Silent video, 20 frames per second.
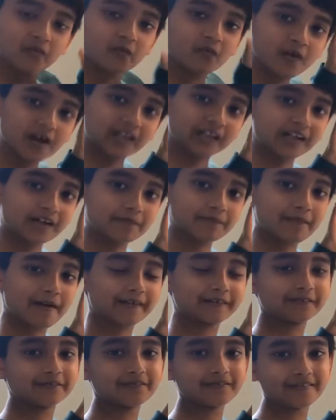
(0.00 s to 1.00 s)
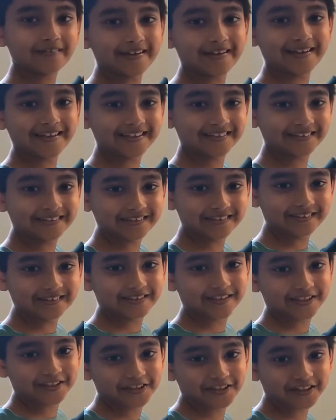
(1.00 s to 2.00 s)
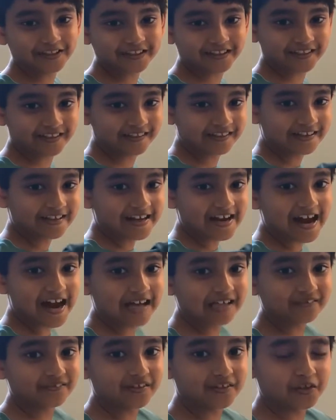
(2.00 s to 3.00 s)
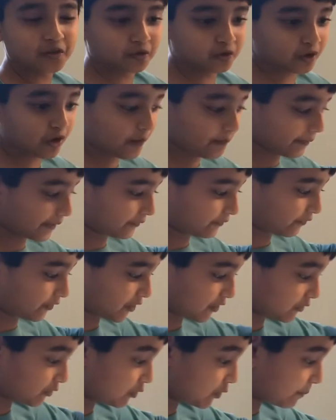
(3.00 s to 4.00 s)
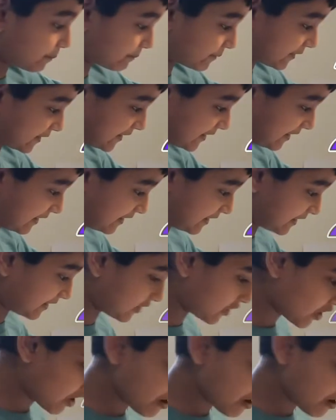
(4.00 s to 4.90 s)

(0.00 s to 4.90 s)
Welcome back to A's Learning Journey. I have a topic for you. Oopsie.